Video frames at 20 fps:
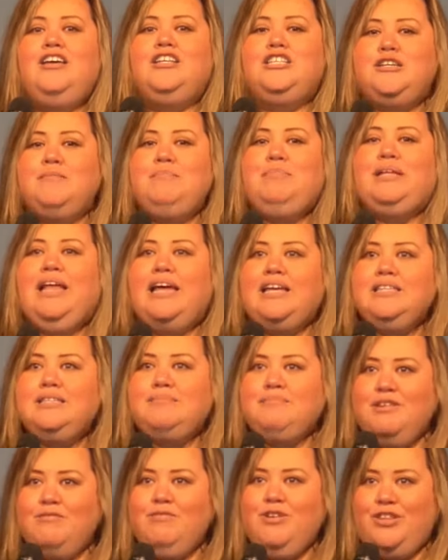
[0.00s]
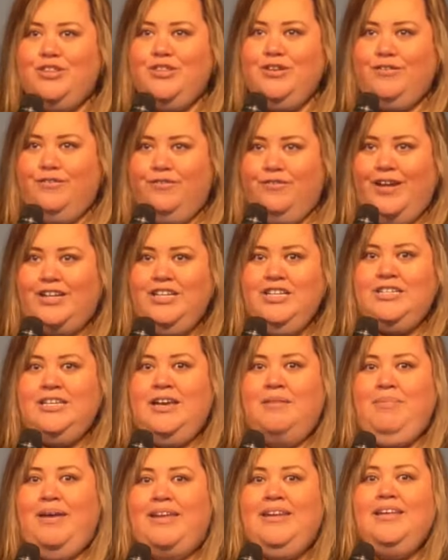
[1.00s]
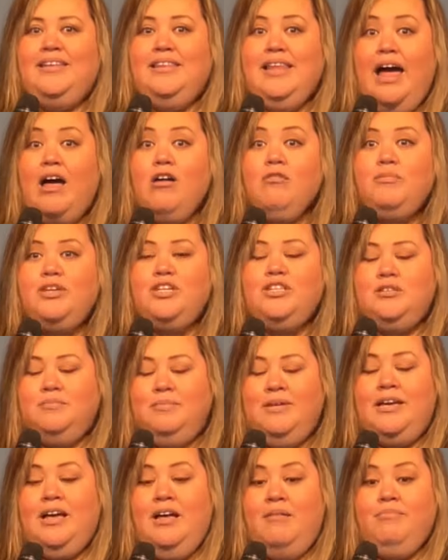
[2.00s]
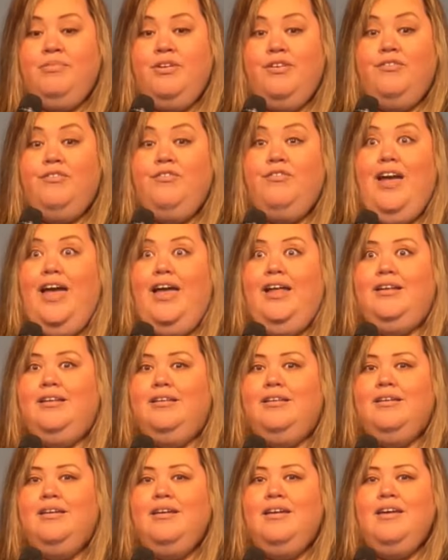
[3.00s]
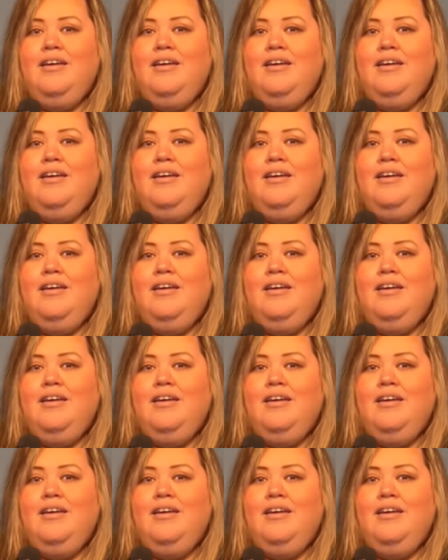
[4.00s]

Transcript: to bless me with their friendship and allow me to become their friend.